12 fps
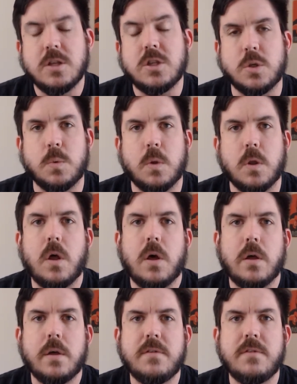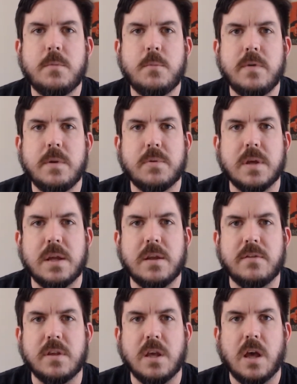Jude Law is in the movie,
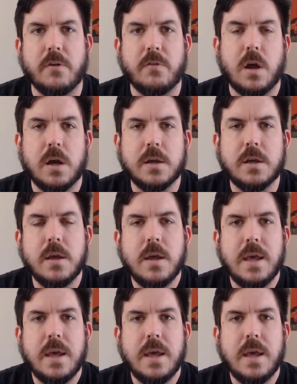plays Jan Rog.